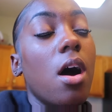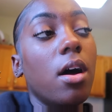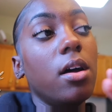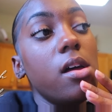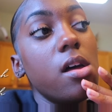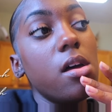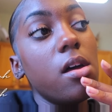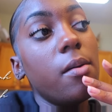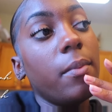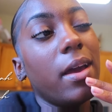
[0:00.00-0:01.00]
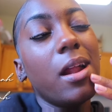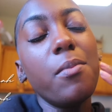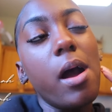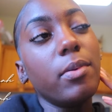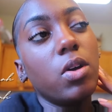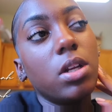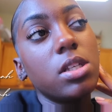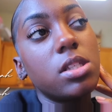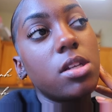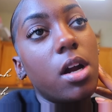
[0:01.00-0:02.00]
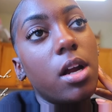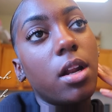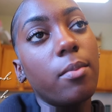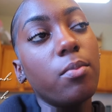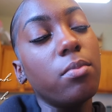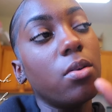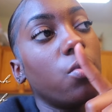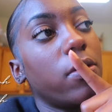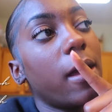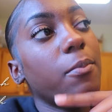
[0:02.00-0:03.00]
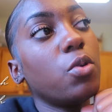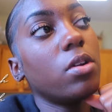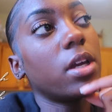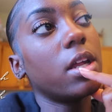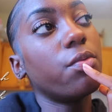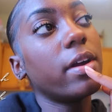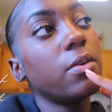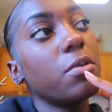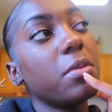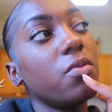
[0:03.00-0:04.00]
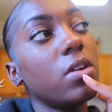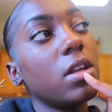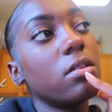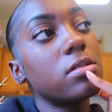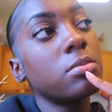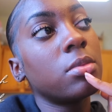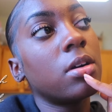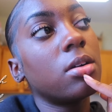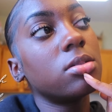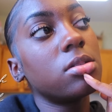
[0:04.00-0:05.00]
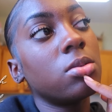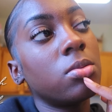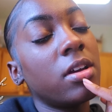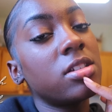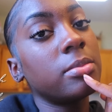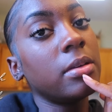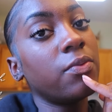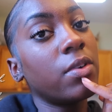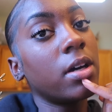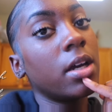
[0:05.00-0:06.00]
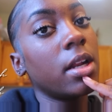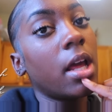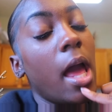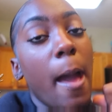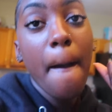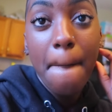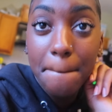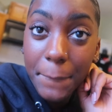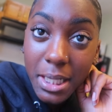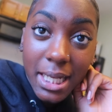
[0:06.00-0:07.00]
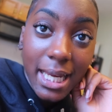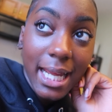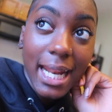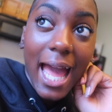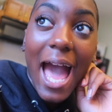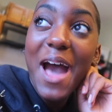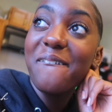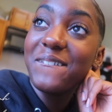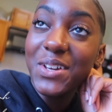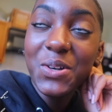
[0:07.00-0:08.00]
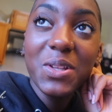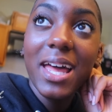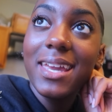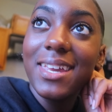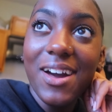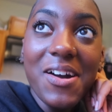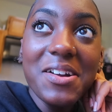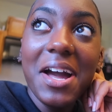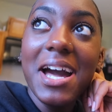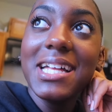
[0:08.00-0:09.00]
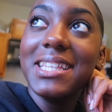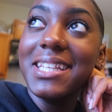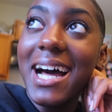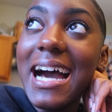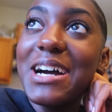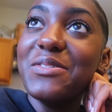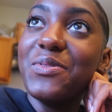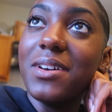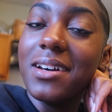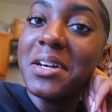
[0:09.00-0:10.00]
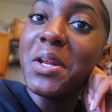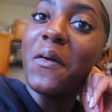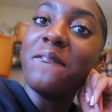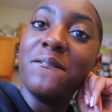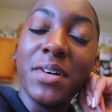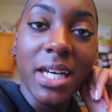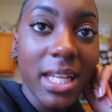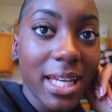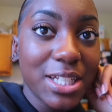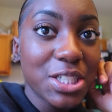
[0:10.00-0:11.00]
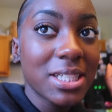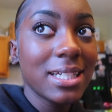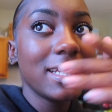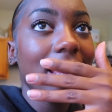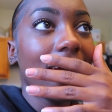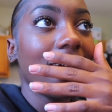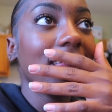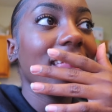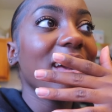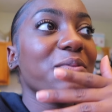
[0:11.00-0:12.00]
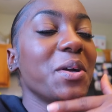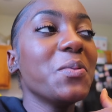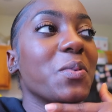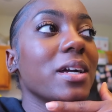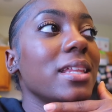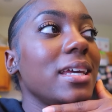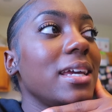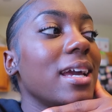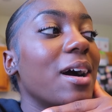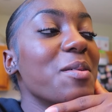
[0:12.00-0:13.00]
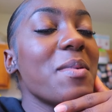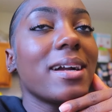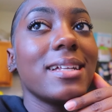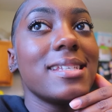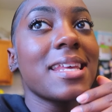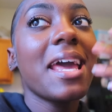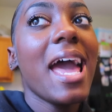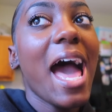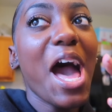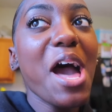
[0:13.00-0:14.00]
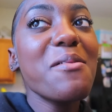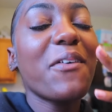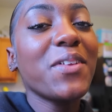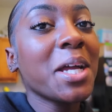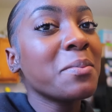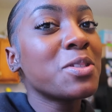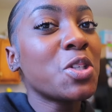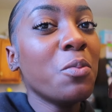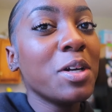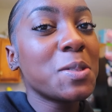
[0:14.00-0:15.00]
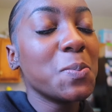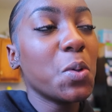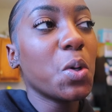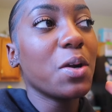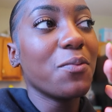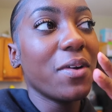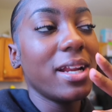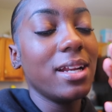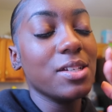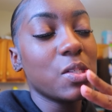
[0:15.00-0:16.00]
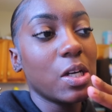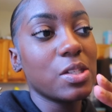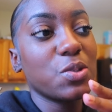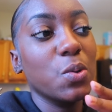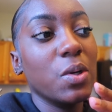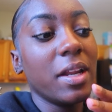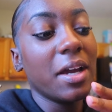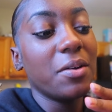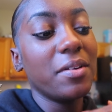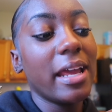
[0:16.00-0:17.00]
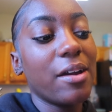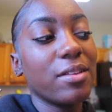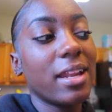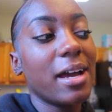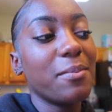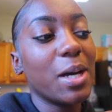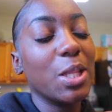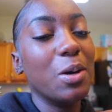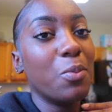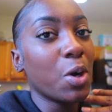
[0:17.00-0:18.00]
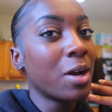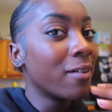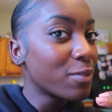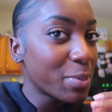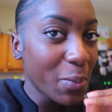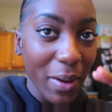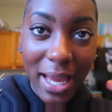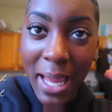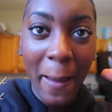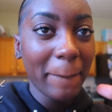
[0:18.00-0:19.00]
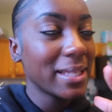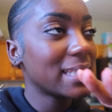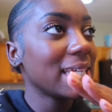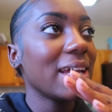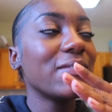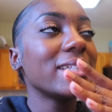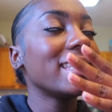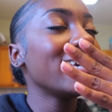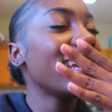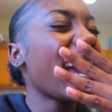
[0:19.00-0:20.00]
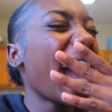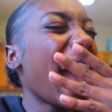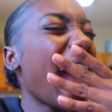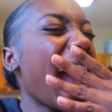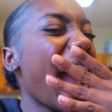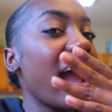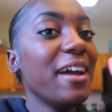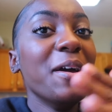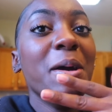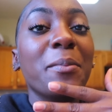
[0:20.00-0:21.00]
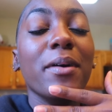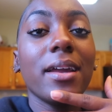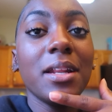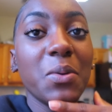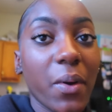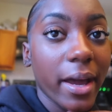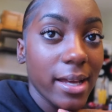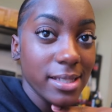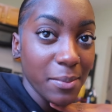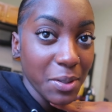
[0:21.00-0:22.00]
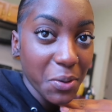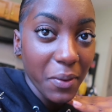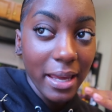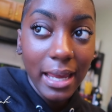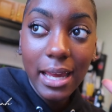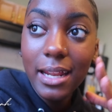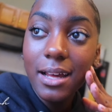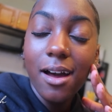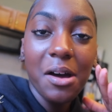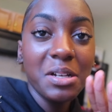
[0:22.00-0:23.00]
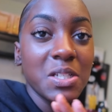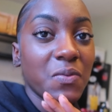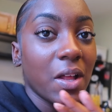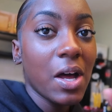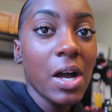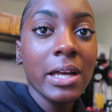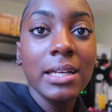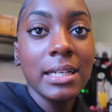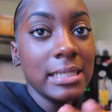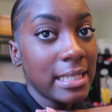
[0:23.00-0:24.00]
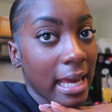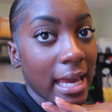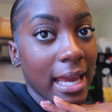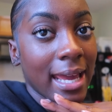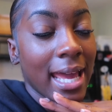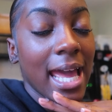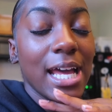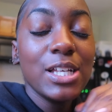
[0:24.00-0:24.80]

Um, and I'm probably going to start, I'm, ooh, yeah, I'm doing a get ready with me video tomorrow, so that should be fun but I feel like y'all got a lot of good footage today. Like we really, oh my goodness. I, I feel like I'm so much more ready to start school now, now that I'm a little more comfortable with campus and everything. But anyways, I'm gonna go ahead and call this vlog a day.